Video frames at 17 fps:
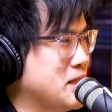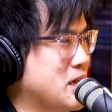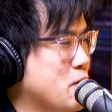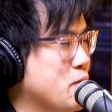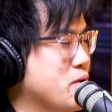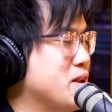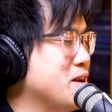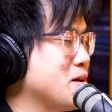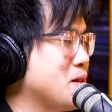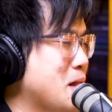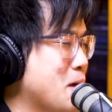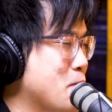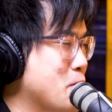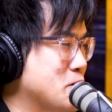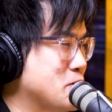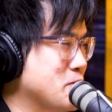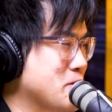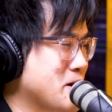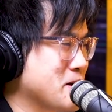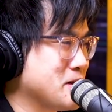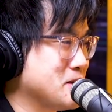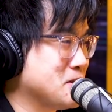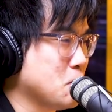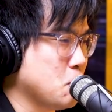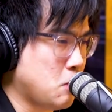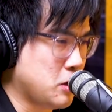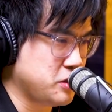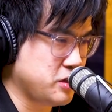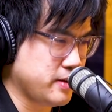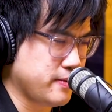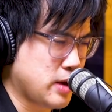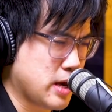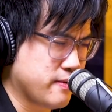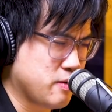Yeah, we did a collaboration with the Huggies. Go
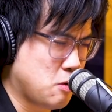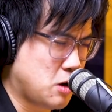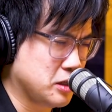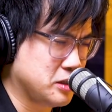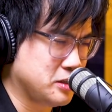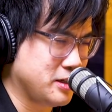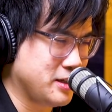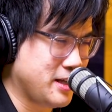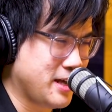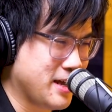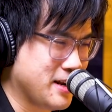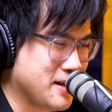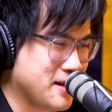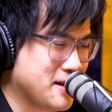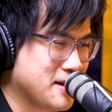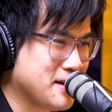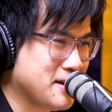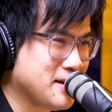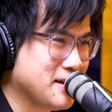watch it if you haven't watched it yet.